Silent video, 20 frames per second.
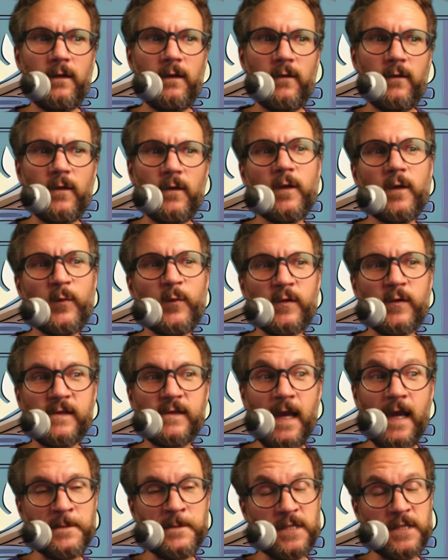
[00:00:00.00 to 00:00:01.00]
the
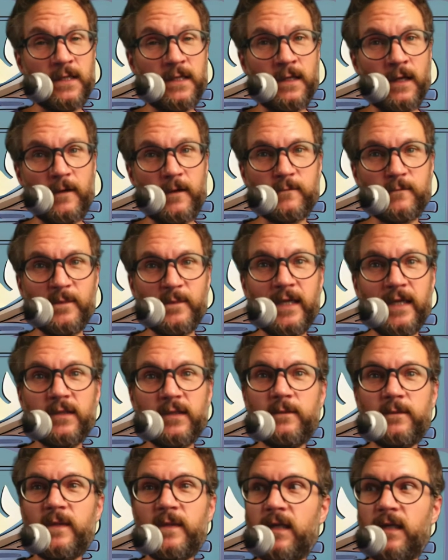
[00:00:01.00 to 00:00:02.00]
perception of
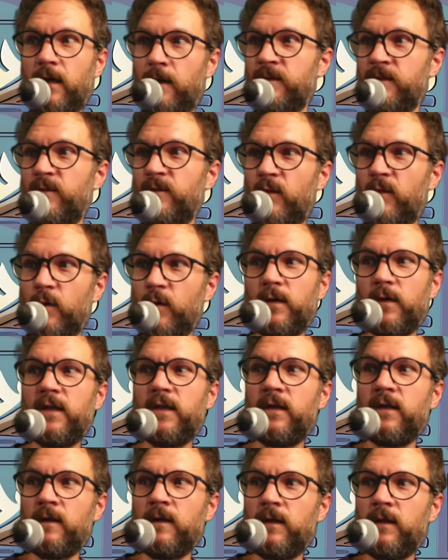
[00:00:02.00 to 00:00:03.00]
metal becomes
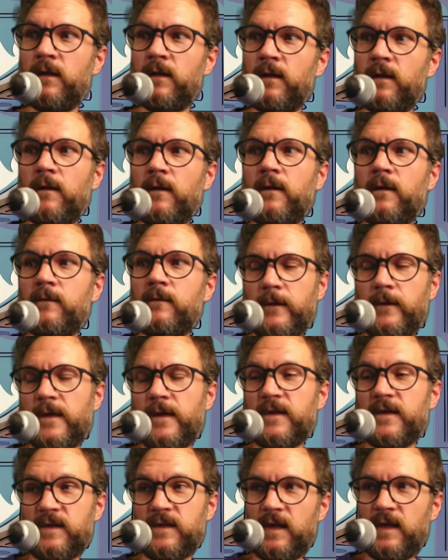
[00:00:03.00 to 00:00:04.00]
more for
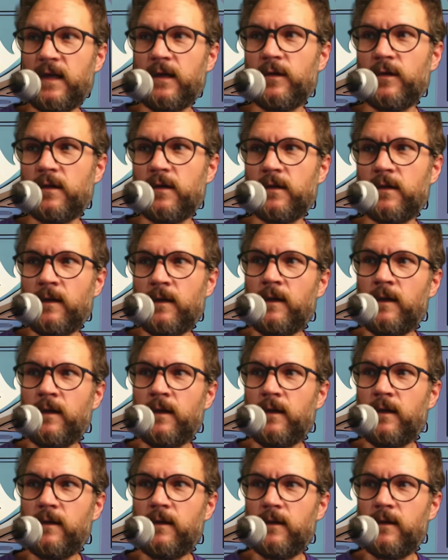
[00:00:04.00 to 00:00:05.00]
the singer
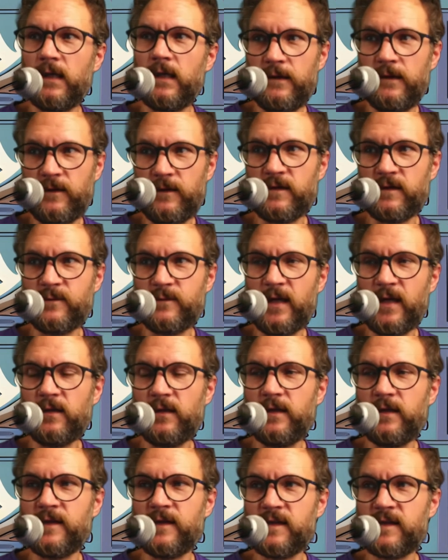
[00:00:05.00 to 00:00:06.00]
if there's
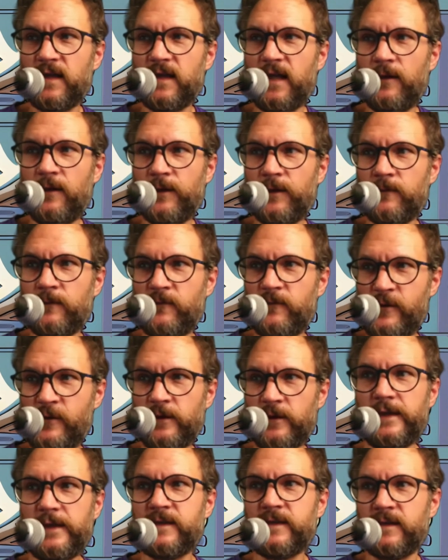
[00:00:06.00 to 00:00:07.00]
metal in the sound than for the
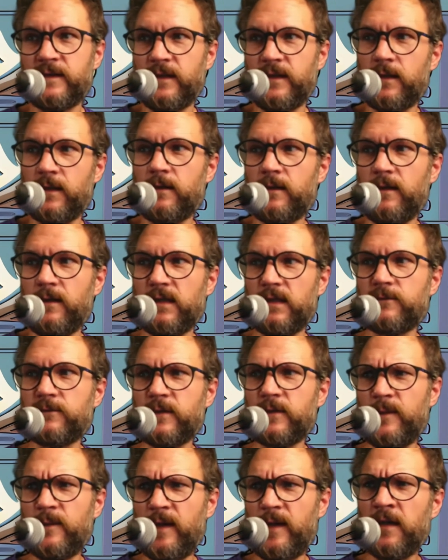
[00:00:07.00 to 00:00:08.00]
listener. And then
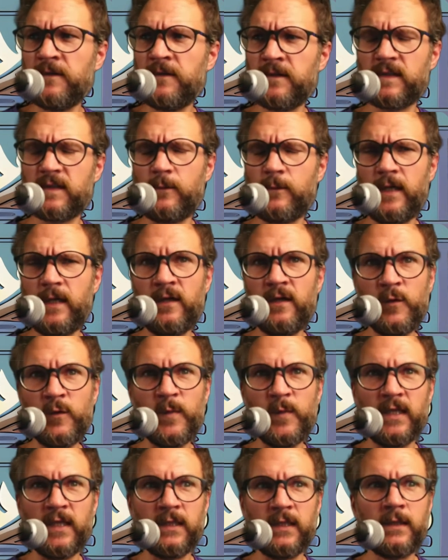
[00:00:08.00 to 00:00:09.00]
when the mouth is quite
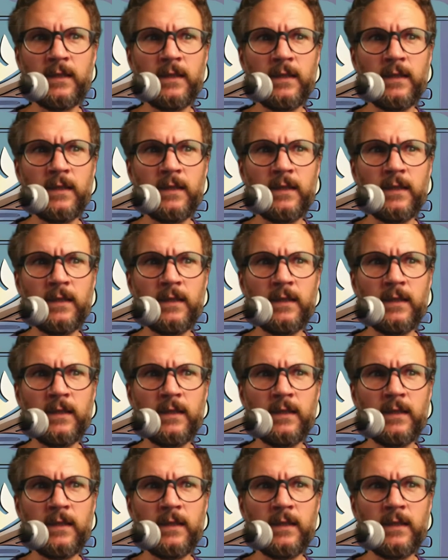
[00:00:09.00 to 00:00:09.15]
open,